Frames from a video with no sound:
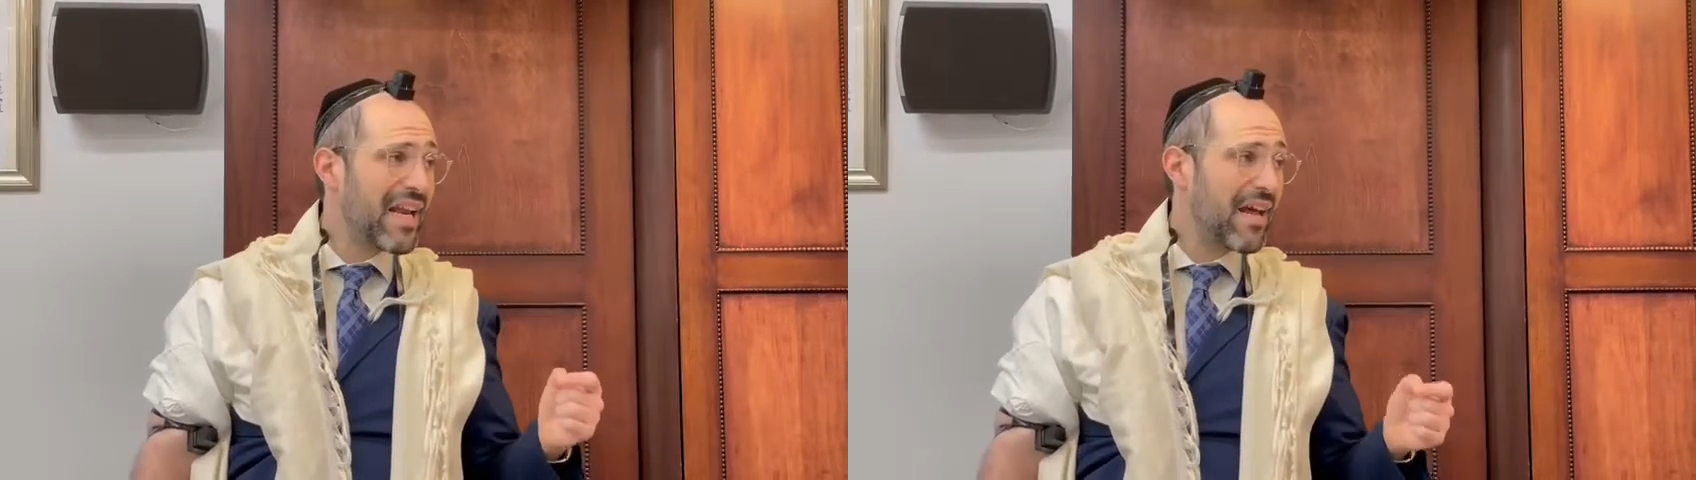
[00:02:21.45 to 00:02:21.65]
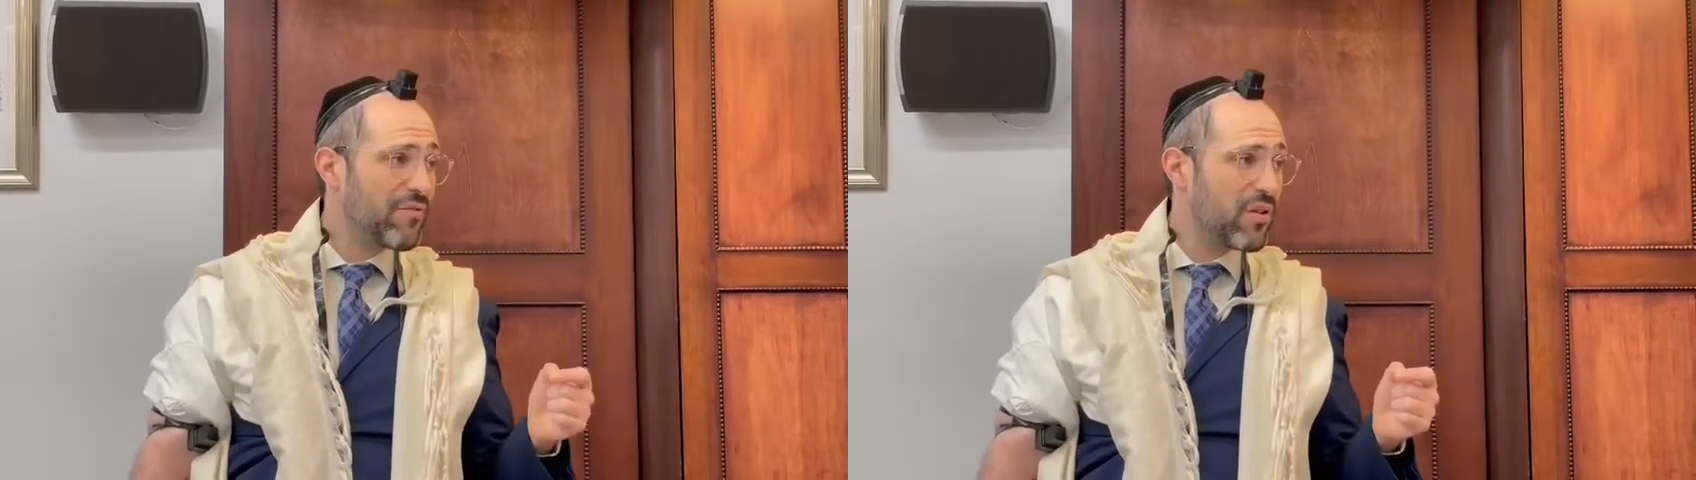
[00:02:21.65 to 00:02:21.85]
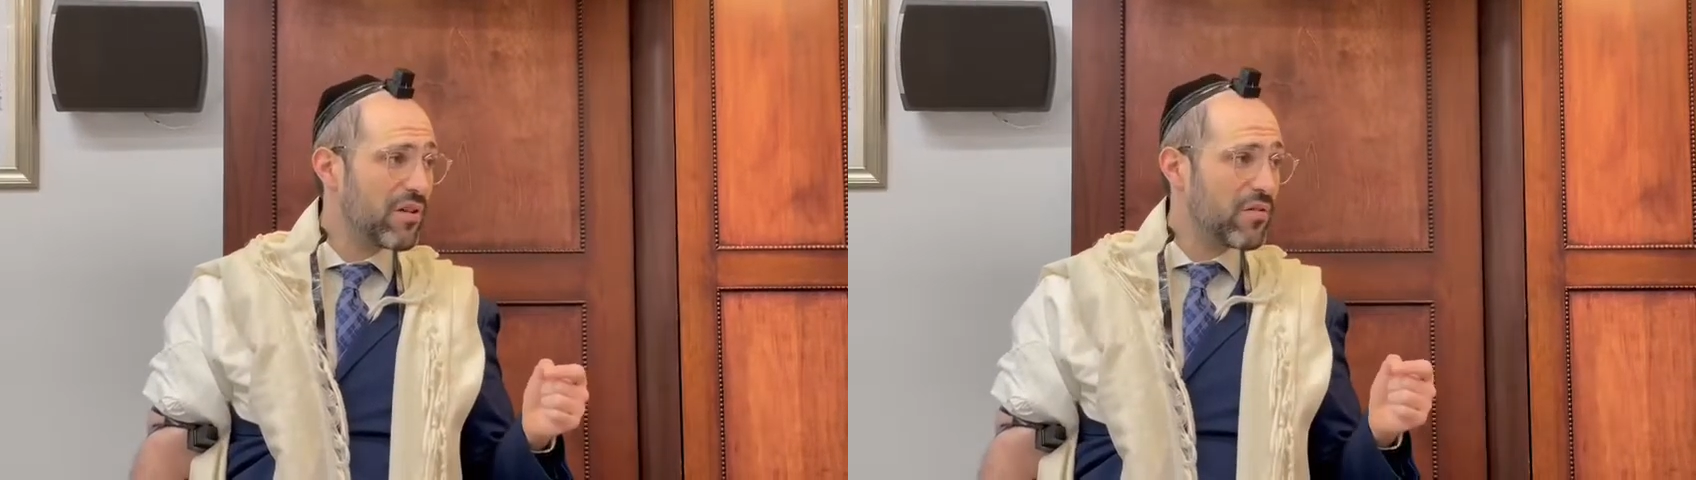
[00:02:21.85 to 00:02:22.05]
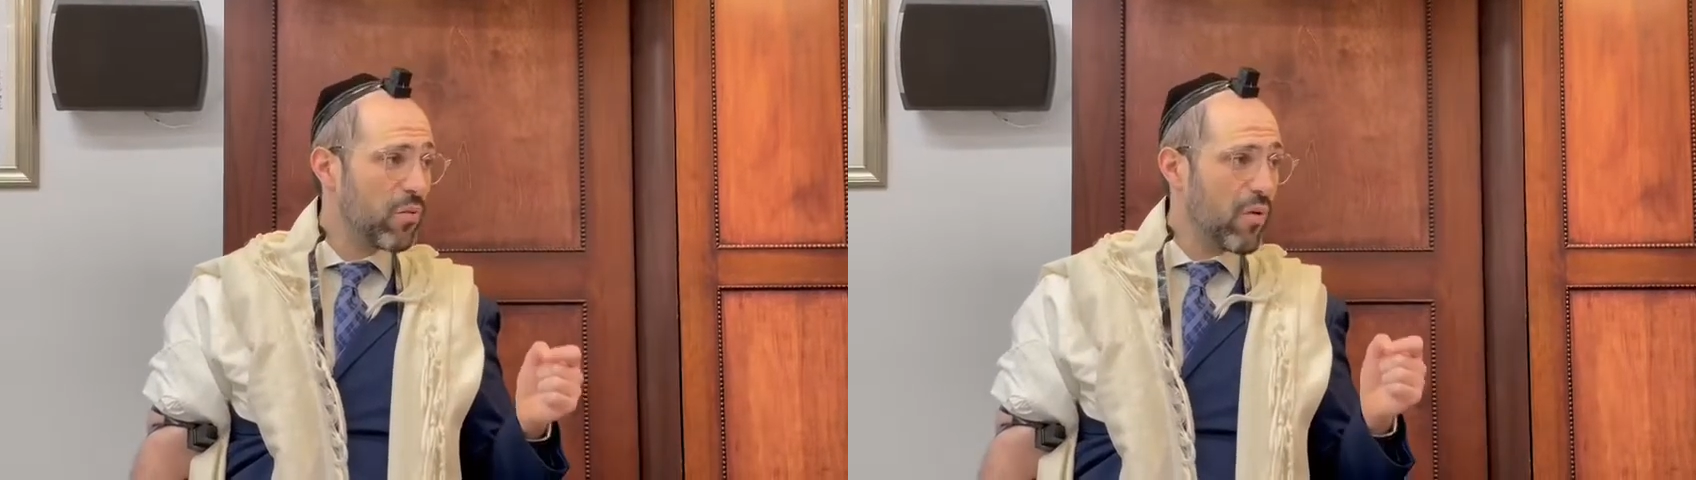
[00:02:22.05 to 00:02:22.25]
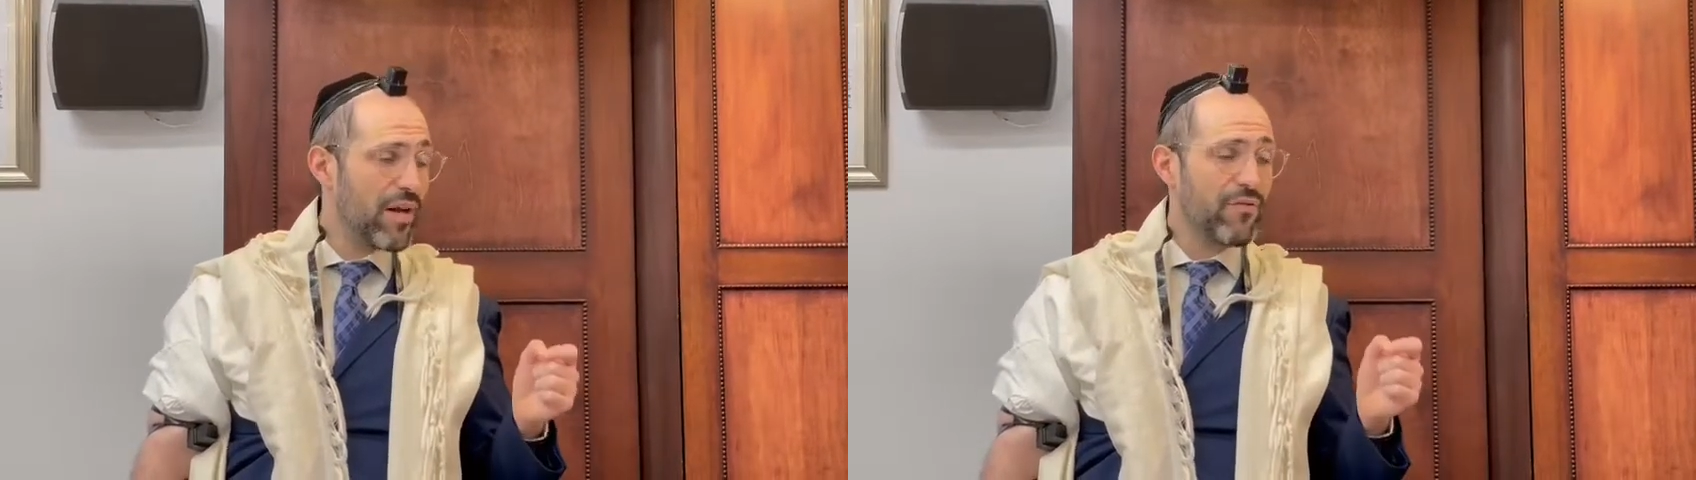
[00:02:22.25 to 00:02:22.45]
have to
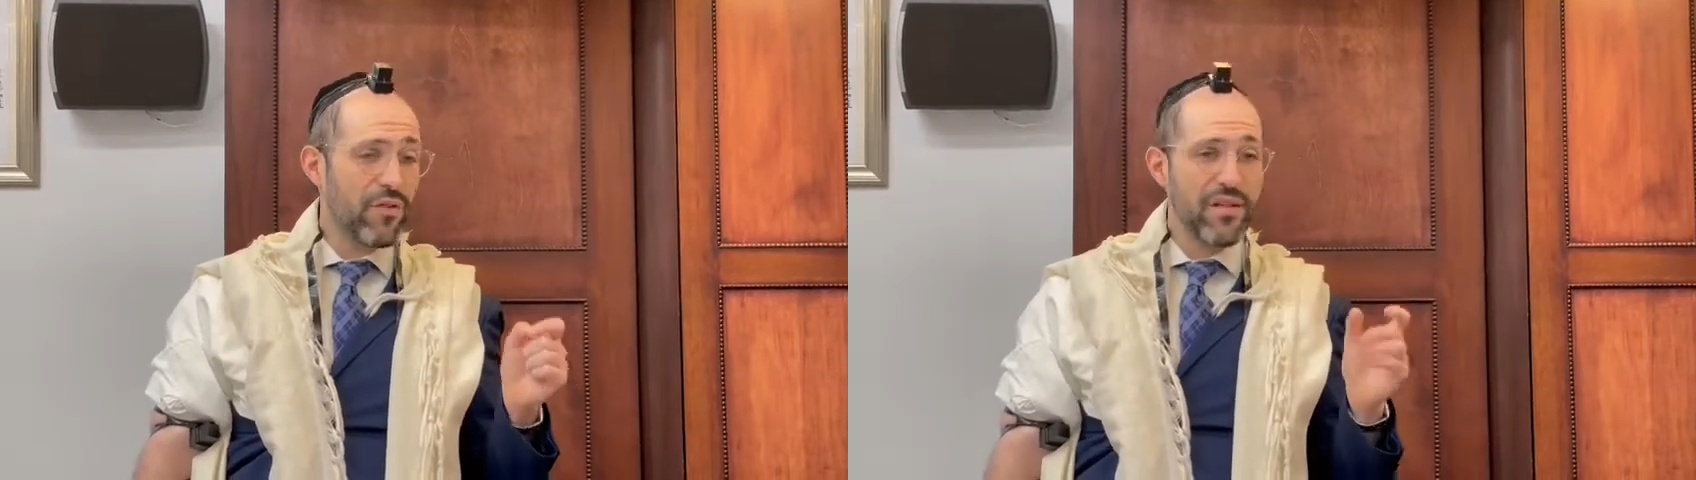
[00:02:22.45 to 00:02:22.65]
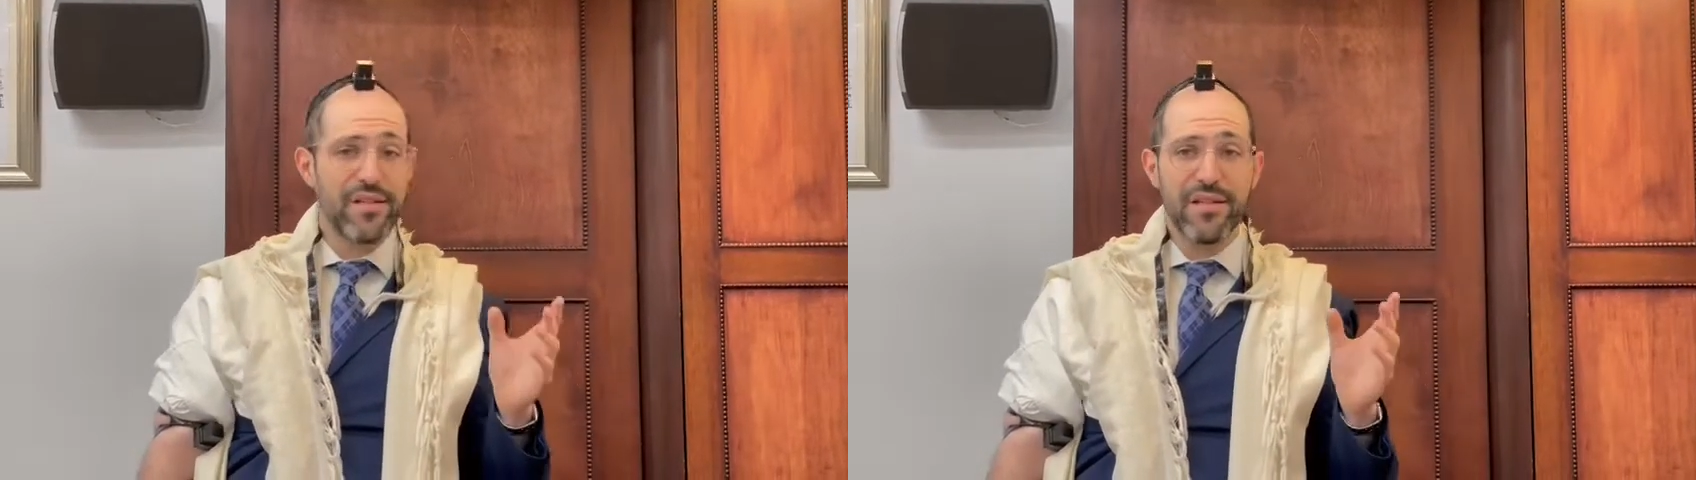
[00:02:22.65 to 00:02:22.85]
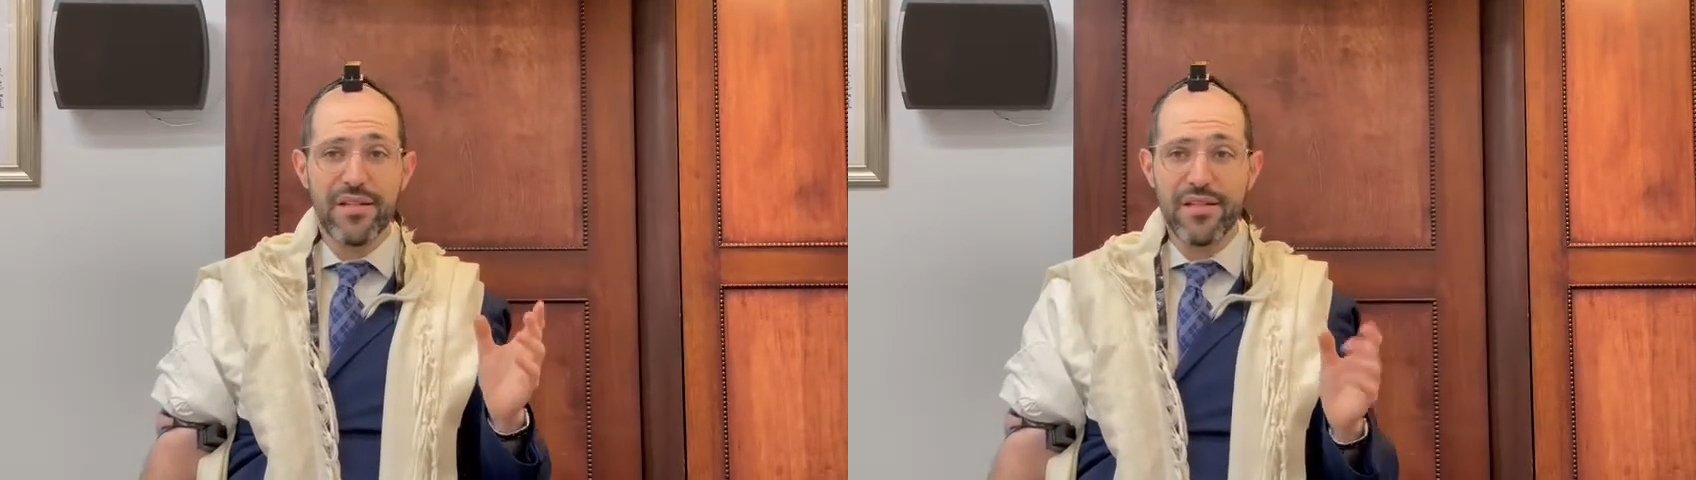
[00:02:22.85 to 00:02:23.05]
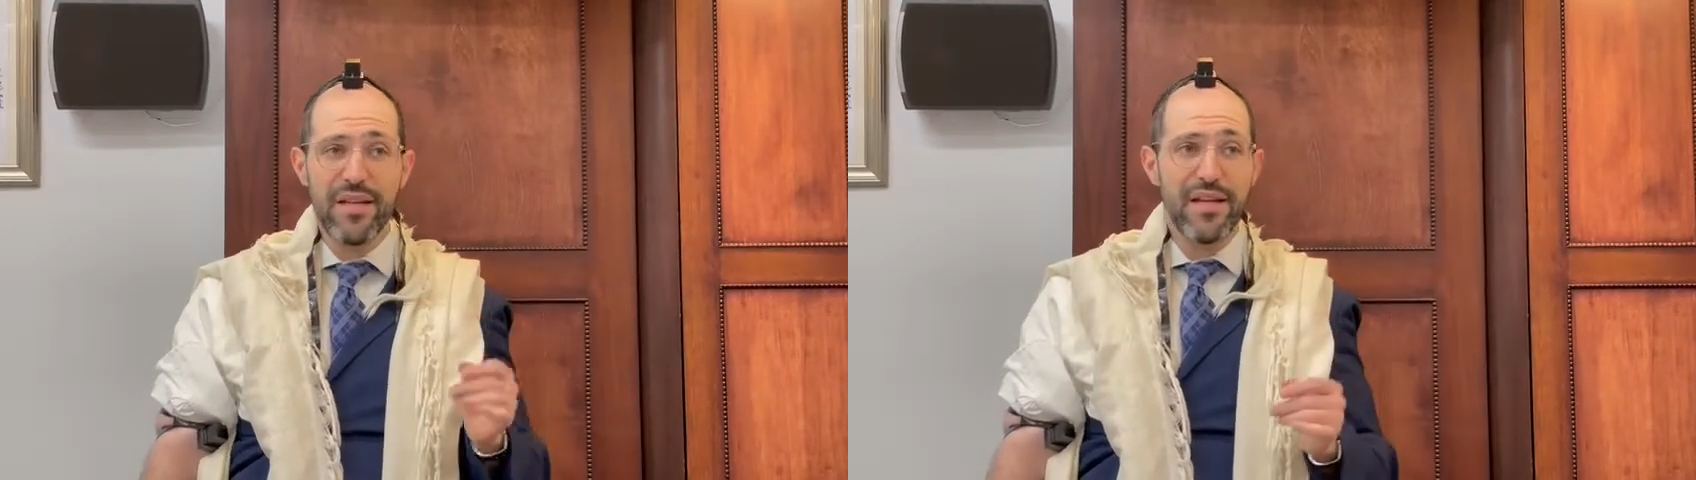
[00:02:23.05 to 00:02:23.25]
wait, for instance,